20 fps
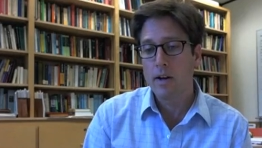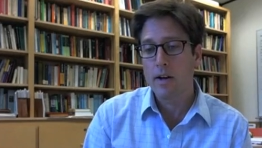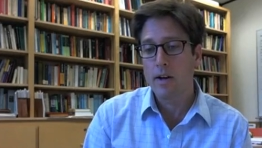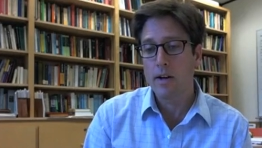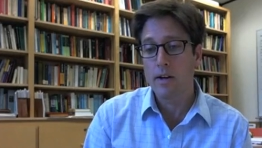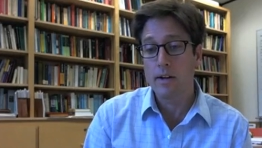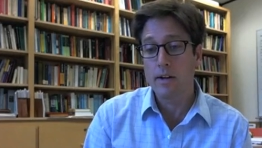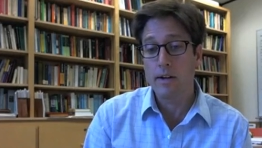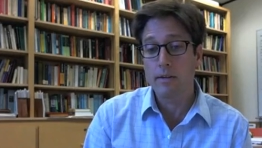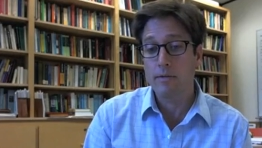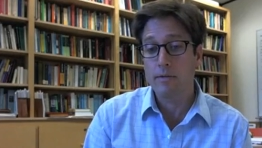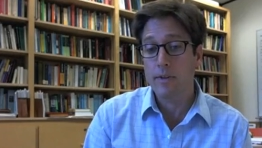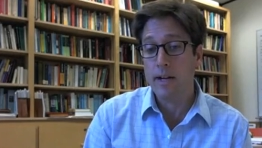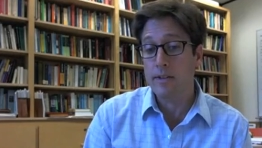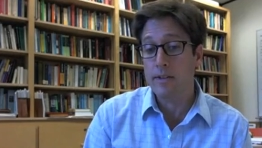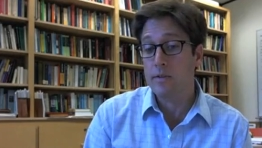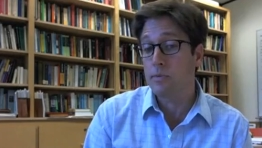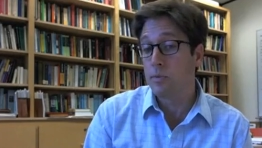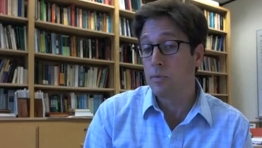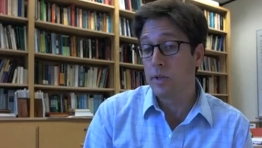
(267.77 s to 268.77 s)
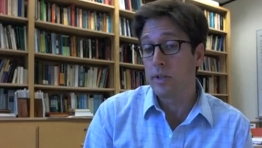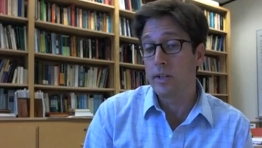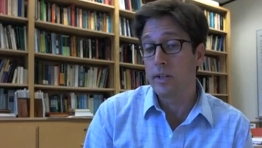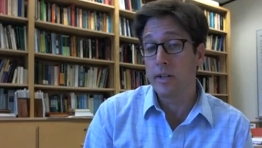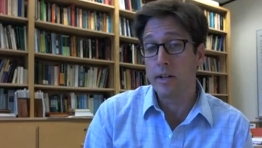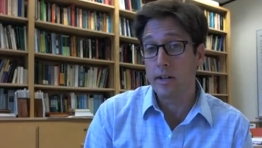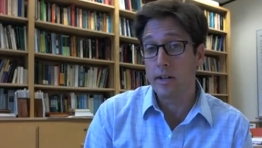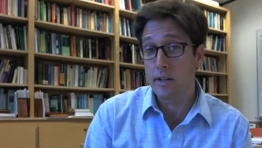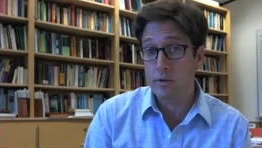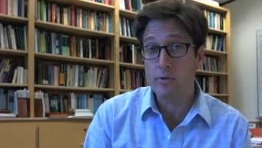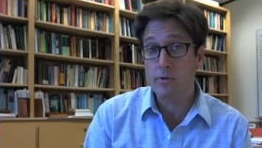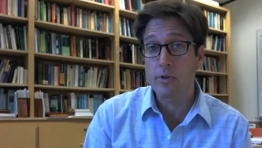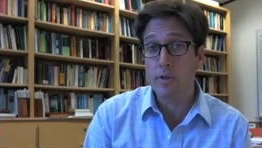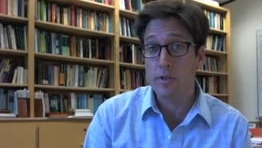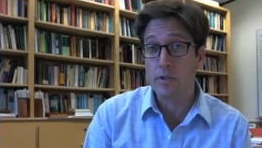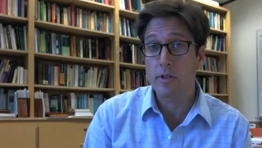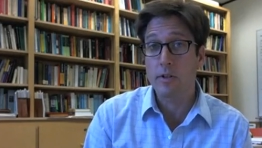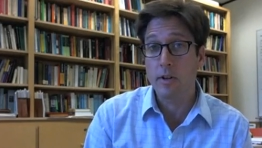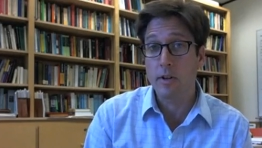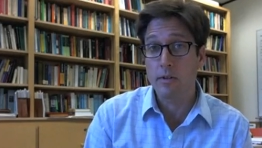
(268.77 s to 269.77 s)
if that's really an
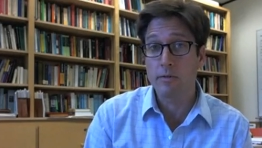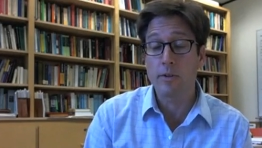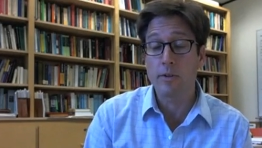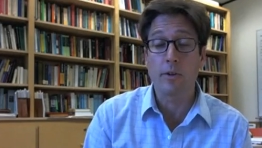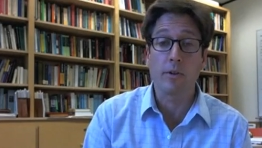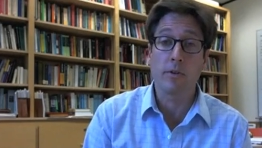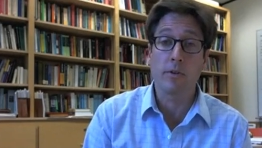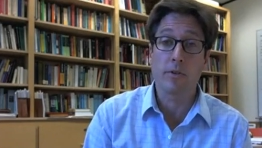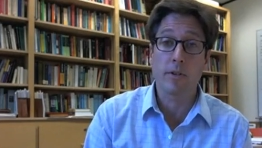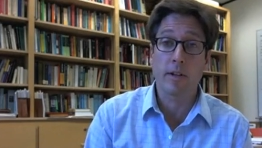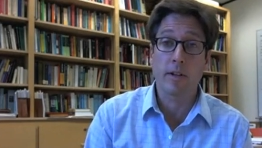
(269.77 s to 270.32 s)
interest of yours.